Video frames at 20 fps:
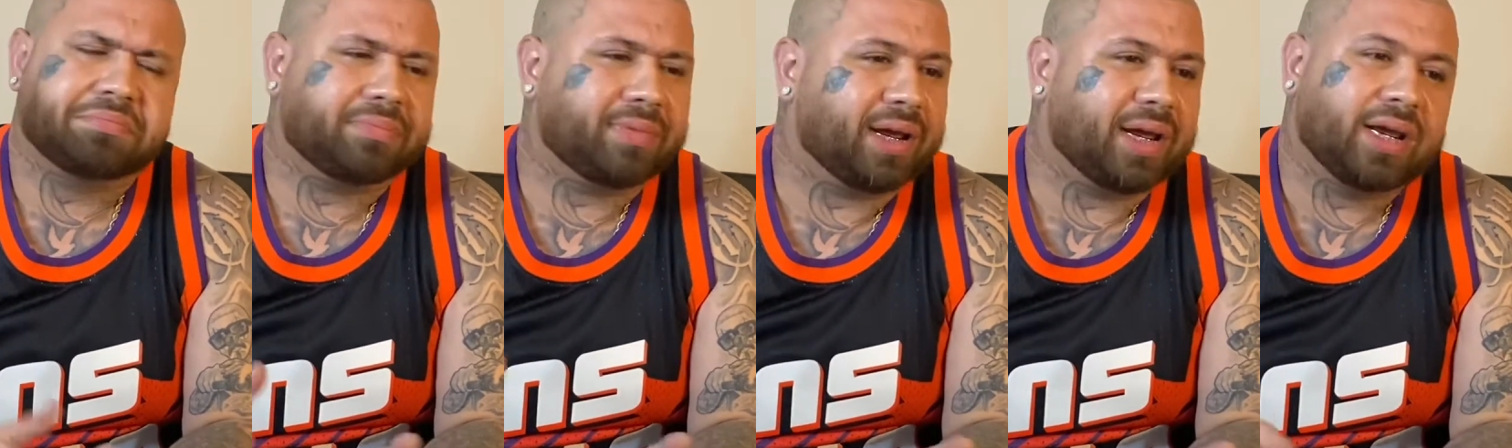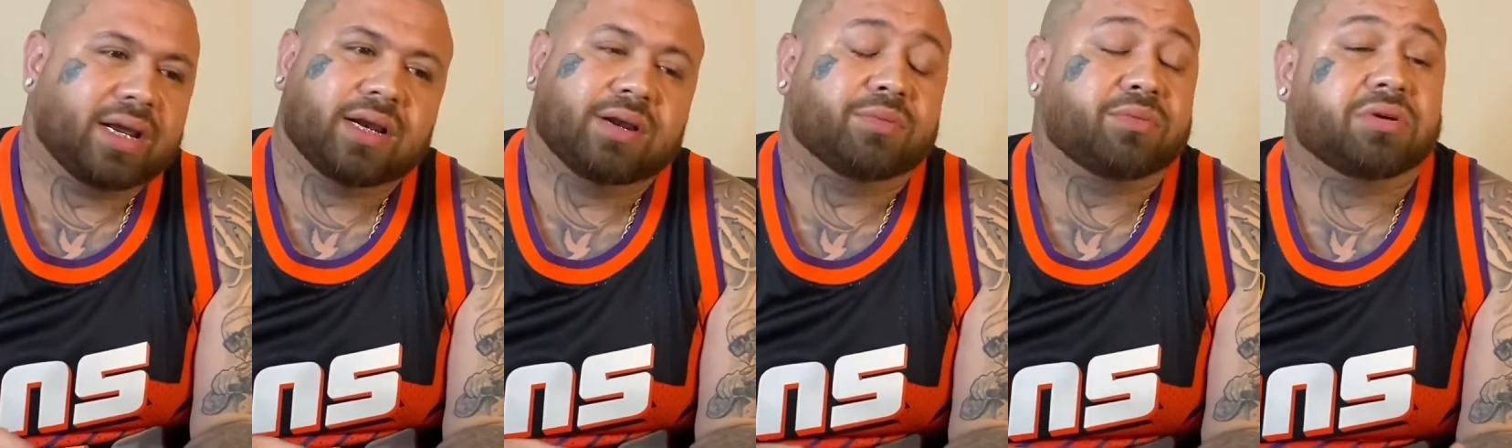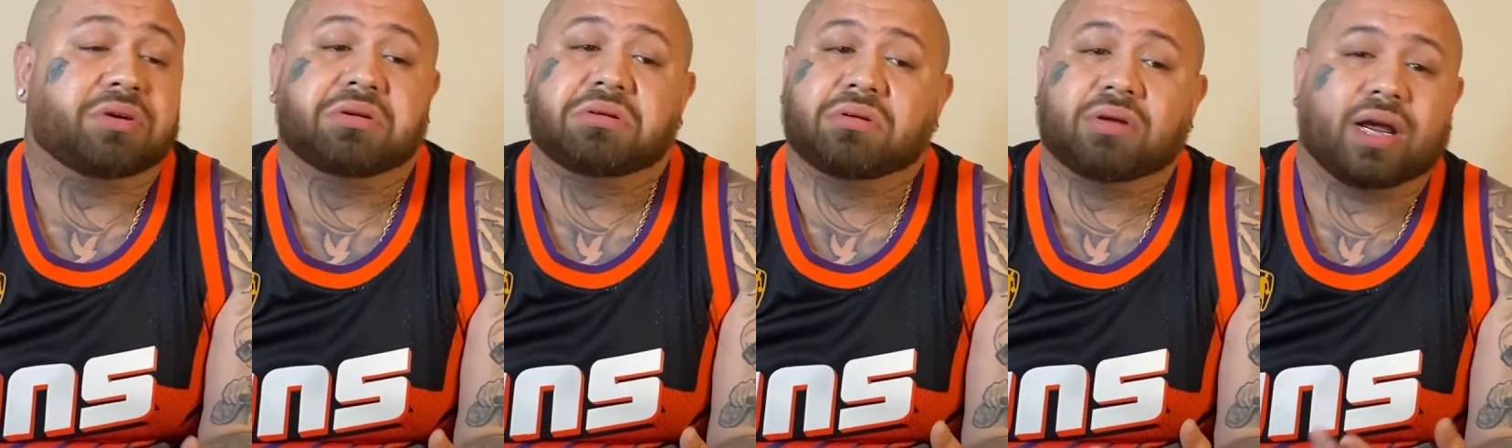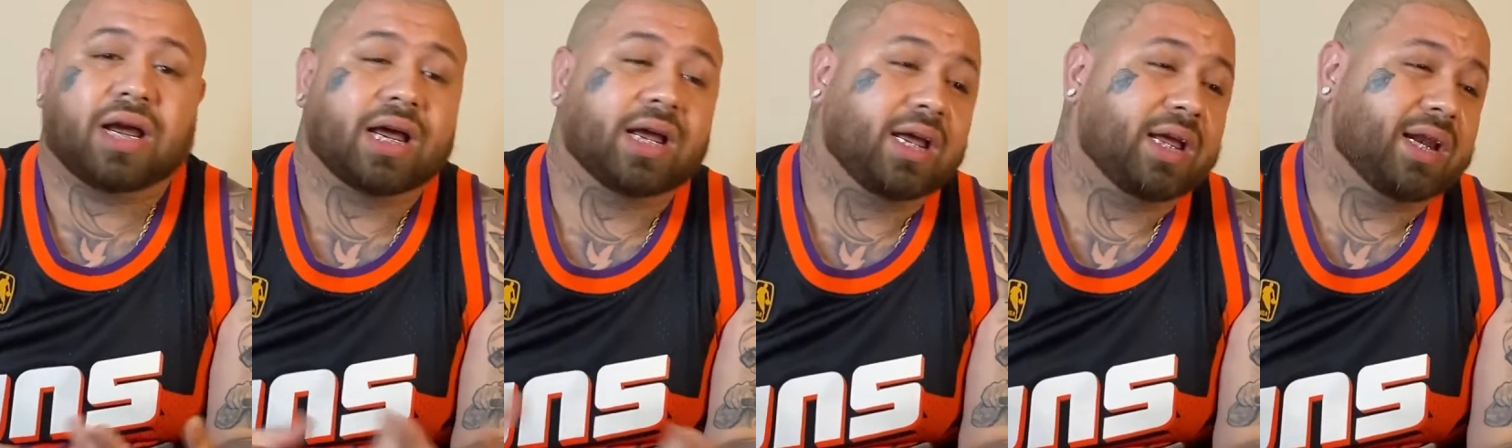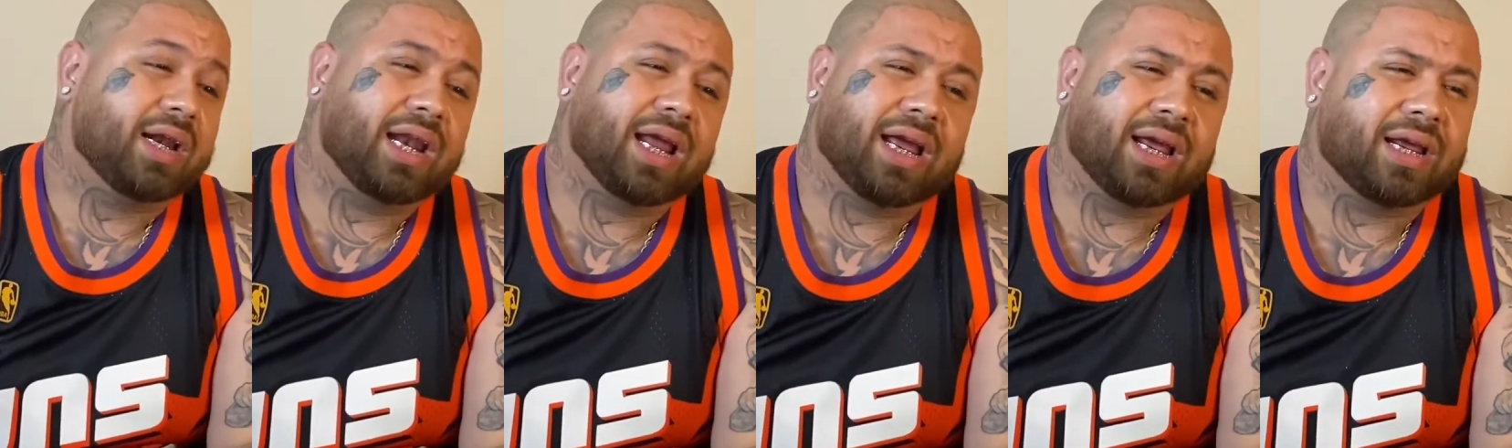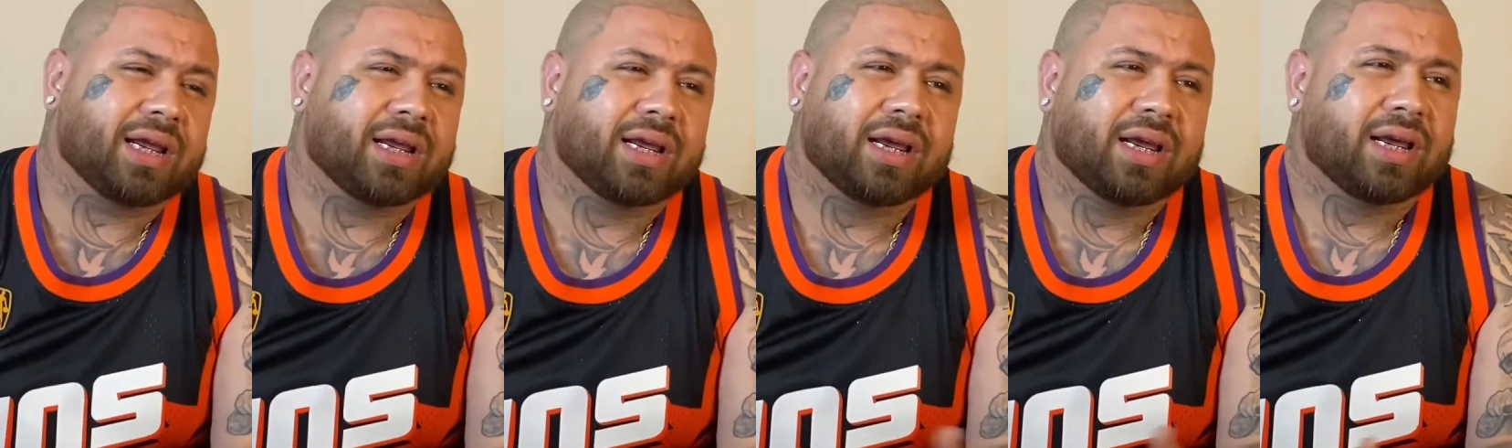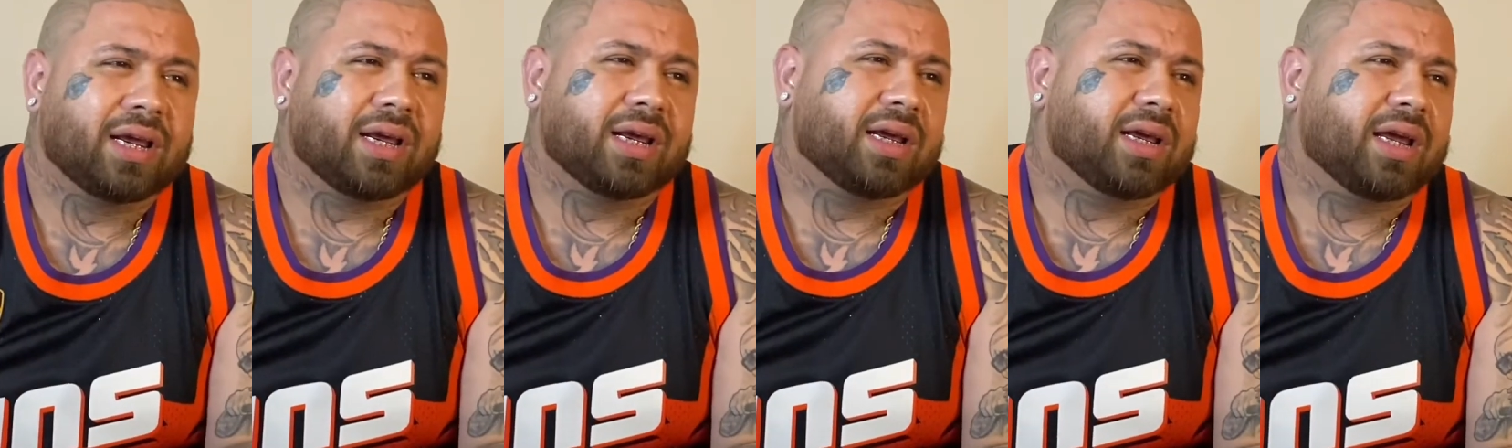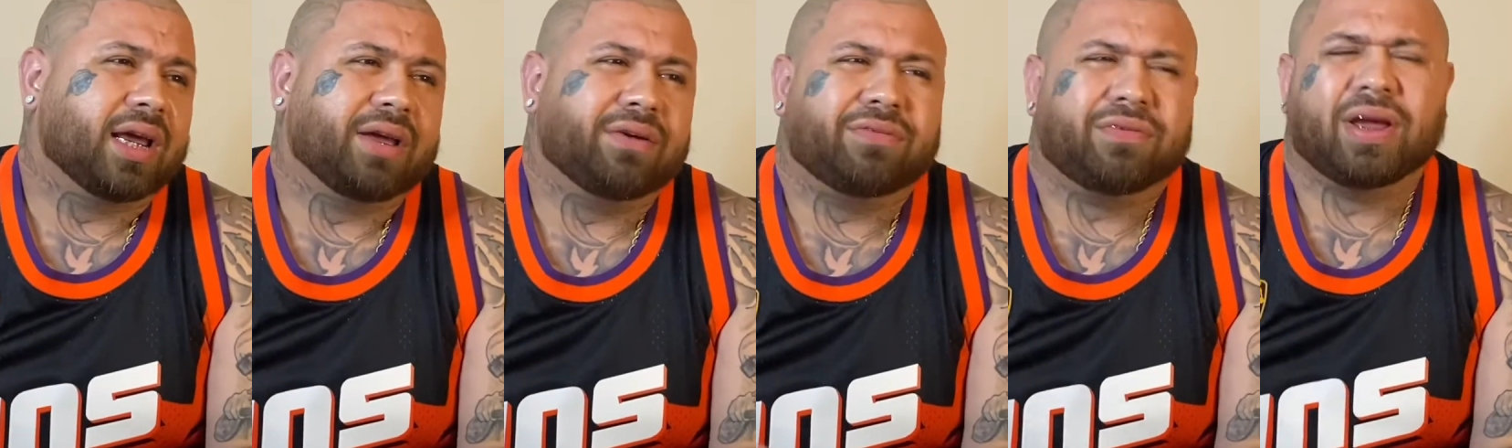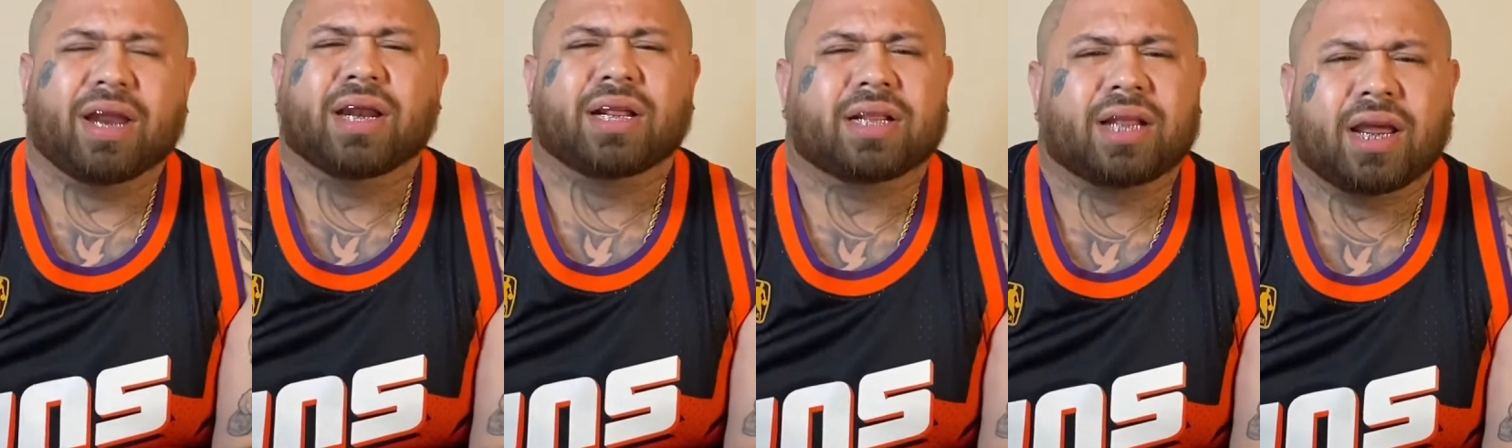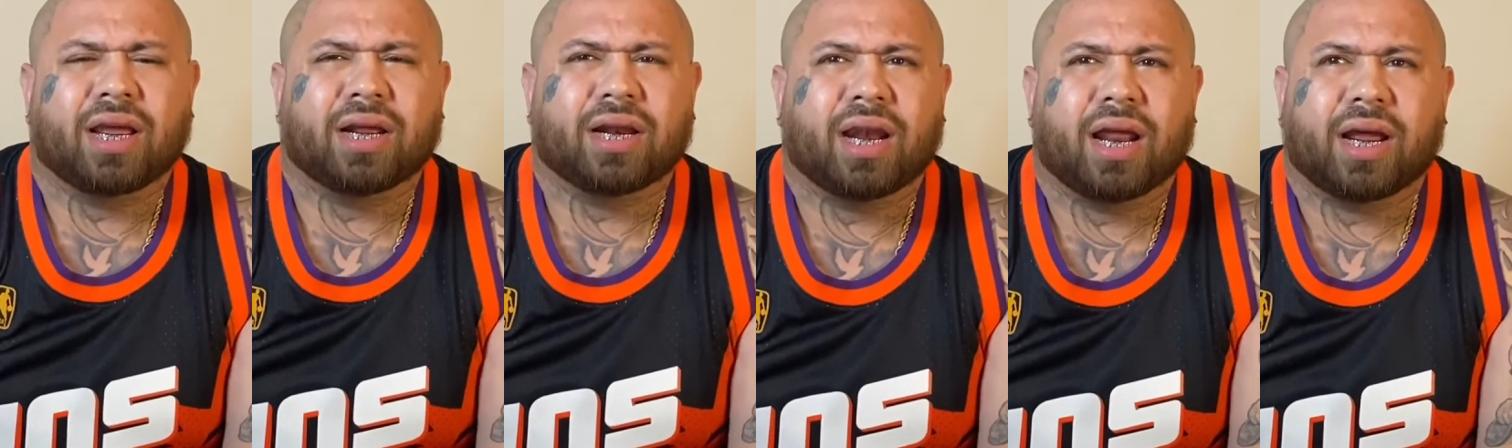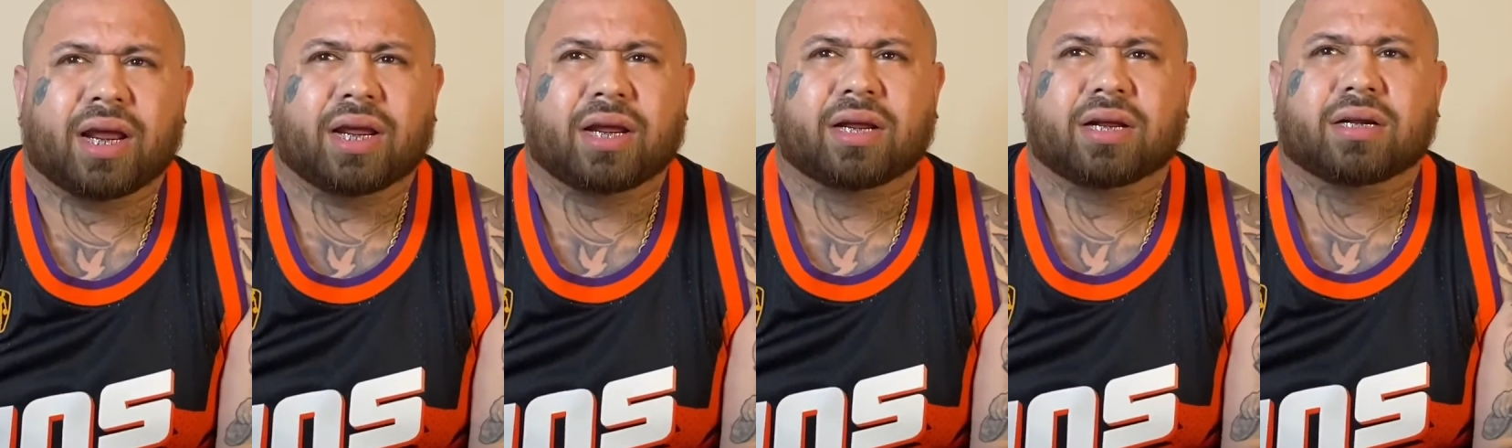Man, it wouldn't, like, if anything, like,